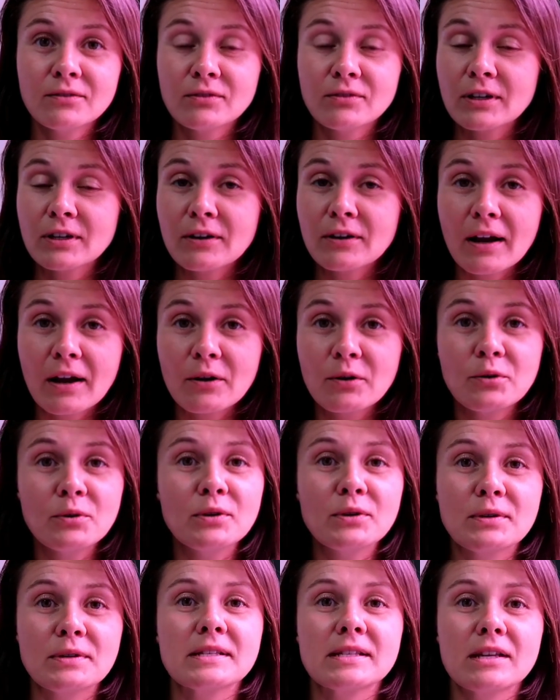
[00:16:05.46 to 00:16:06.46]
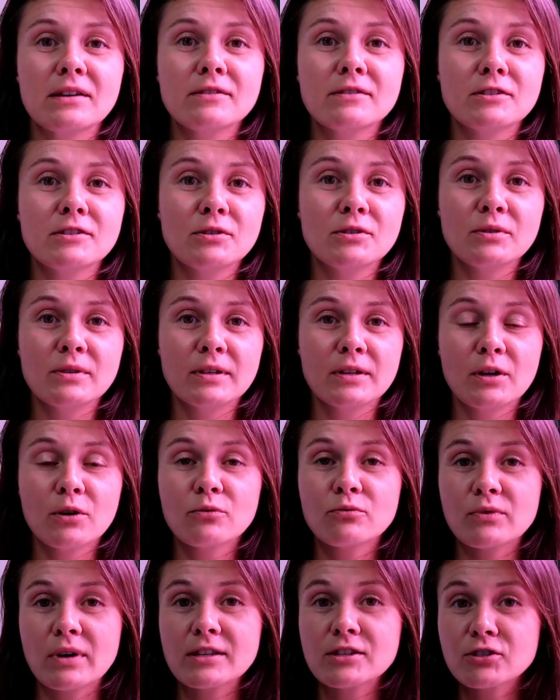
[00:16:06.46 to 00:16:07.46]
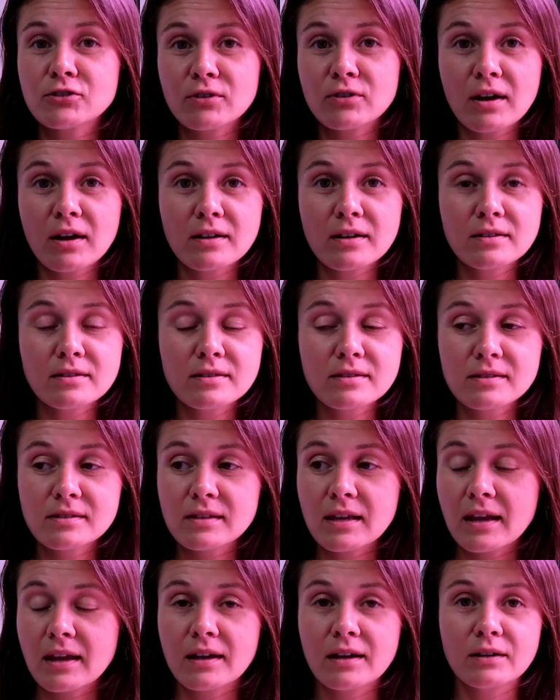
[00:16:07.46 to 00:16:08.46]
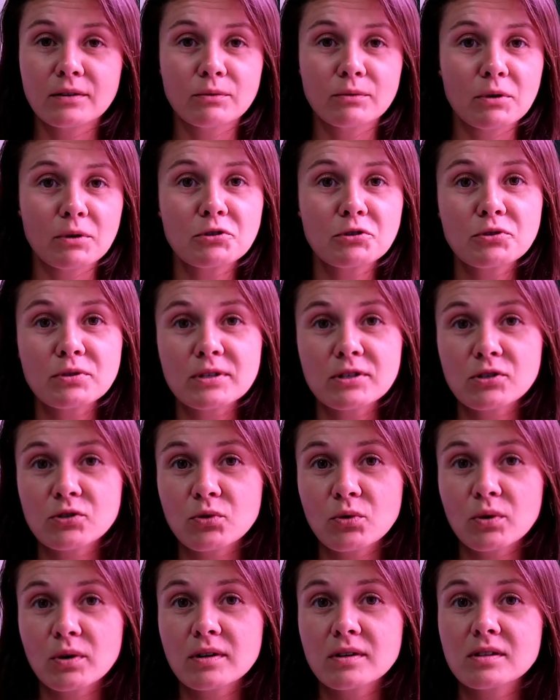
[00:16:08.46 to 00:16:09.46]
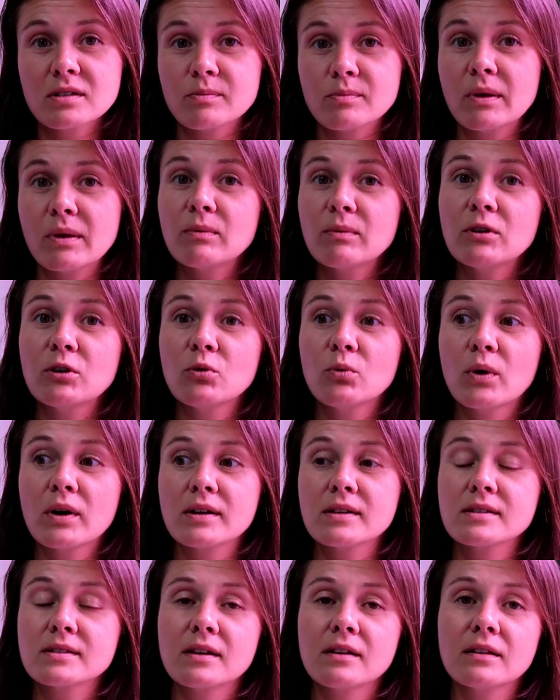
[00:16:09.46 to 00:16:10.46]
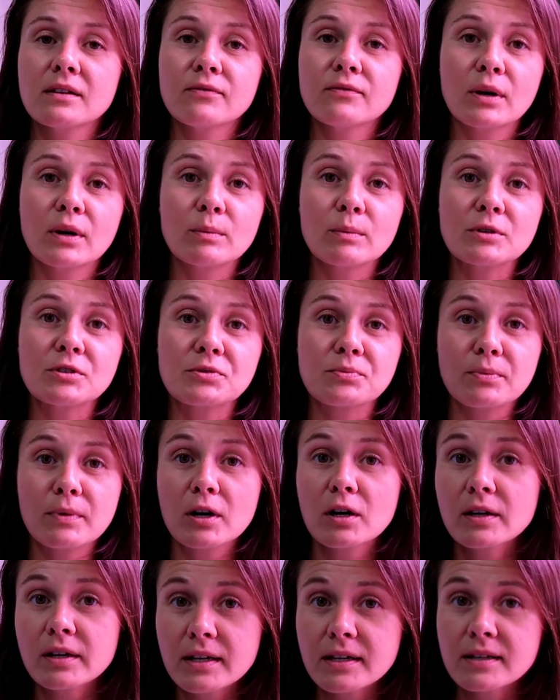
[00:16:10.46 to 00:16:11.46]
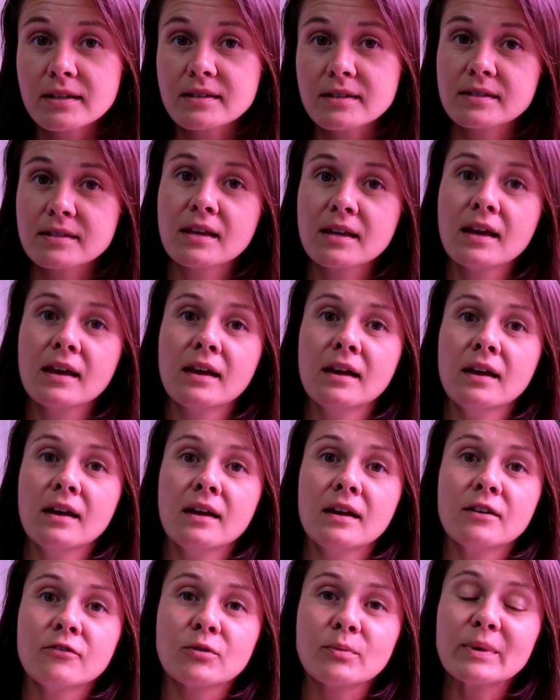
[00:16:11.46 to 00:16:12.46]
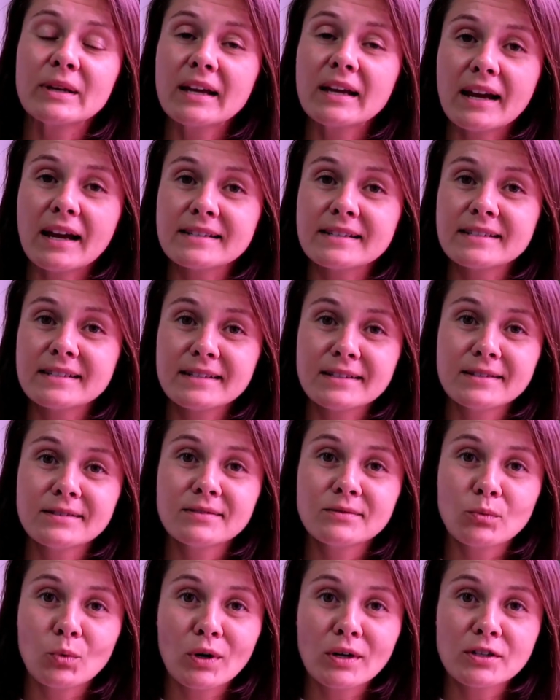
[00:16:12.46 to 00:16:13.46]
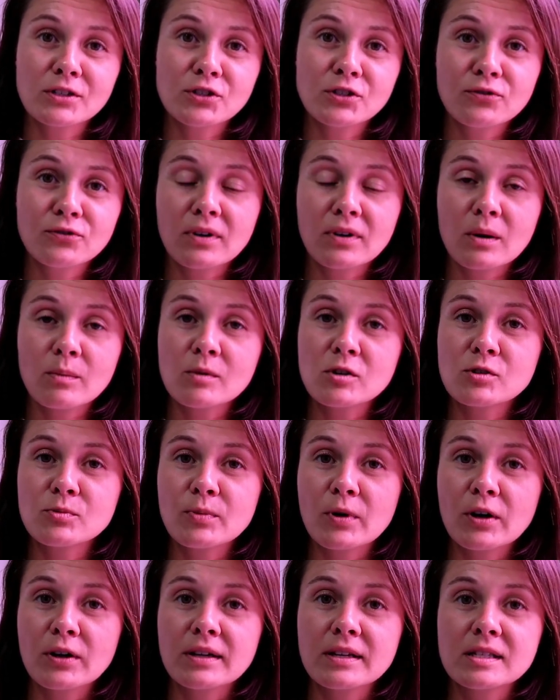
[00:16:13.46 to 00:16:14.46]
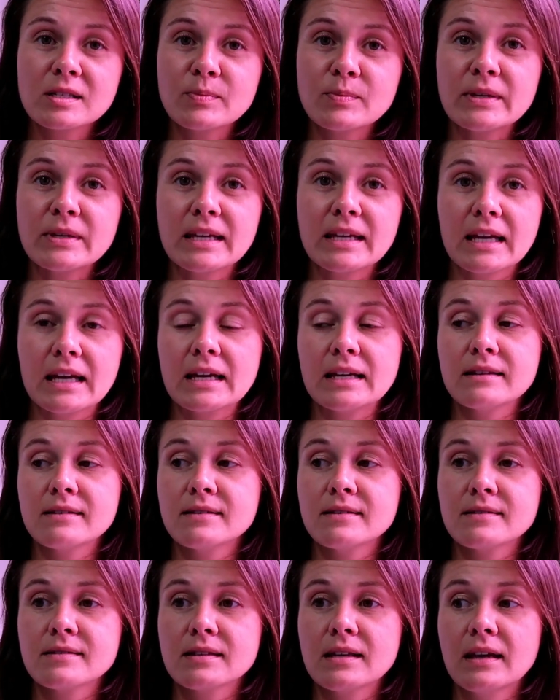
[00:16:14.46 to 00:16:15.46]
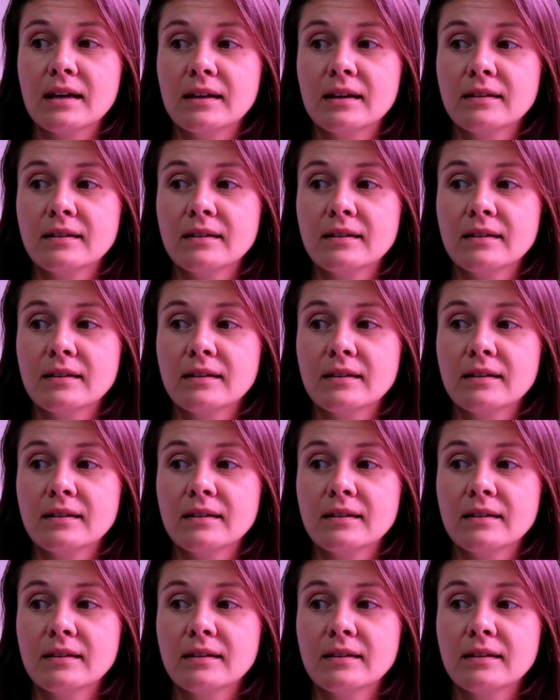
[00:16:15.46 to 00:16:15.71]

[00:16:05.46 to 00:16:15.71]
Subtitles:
who you can sell to, you know, restaurants and grocery stores. Maybe you want to sell at farmers markets. For me, I didn't want to do farmers markets because,